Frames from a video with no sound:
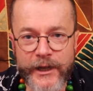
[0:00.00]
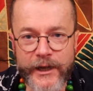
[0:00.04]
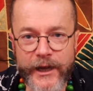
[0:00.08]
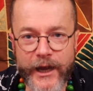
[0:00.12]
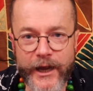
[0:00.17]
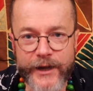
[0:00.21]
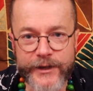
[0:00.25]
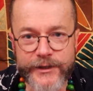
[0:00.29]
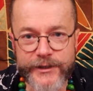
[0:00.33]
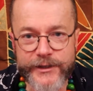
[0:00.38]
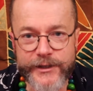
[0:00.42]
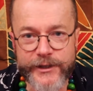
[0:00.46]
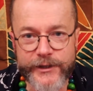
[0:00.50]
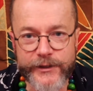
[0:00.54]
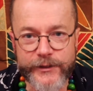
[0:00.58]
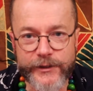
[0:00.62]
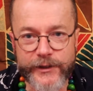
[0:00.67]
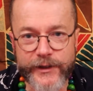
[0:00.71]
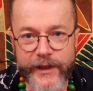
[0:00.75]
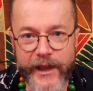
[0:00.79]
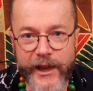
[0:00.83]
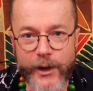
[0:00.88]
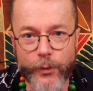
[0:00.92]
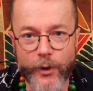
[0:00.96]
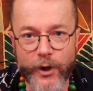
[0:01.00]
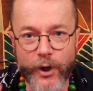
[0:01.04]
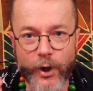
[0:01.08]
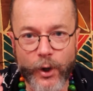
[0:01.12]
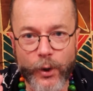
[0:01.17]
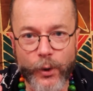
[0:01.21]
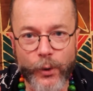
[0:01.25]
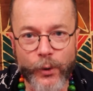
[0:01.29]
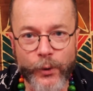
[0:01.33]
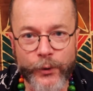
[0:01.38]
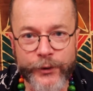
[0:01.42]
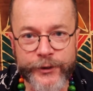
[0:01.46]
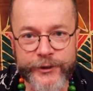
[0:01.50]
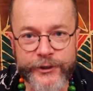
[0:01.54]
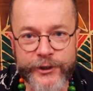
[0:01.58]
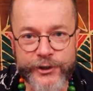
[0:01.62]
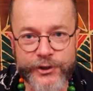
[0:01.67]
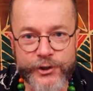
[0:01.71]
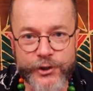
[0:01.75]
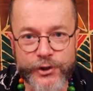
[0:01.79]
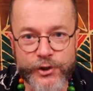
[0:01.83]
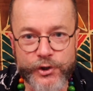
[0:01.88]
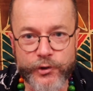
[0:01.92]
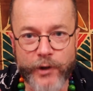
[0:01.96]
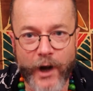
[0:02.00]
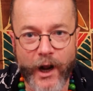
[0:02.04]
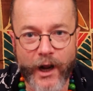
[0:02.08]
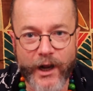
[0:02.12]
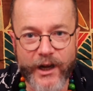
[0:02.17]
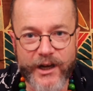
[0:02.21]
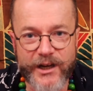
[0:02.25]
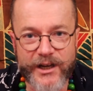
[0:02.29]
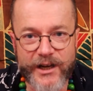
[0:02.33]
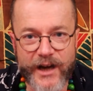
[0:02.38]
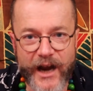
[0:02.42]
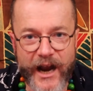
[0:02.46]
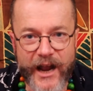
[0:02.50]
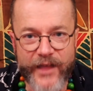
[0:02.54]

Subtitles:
until they were horn to trunk,